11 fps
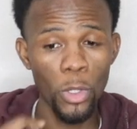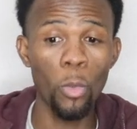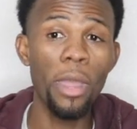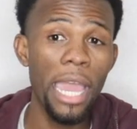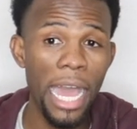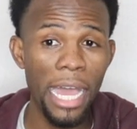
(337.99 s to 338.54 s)
the
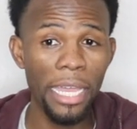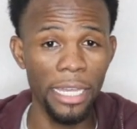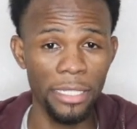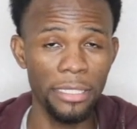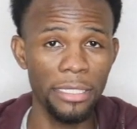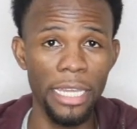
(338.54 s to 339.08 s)
way I
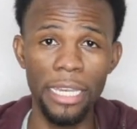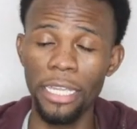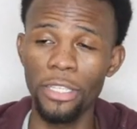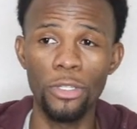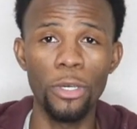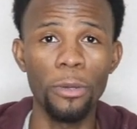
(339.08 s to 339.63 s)
understand
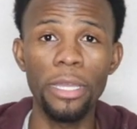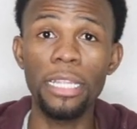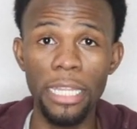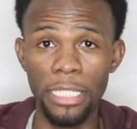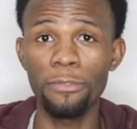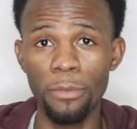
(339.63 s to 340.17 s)
it, and it
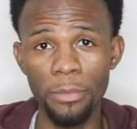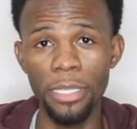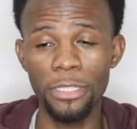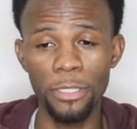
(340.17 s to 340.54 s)
clicks for me.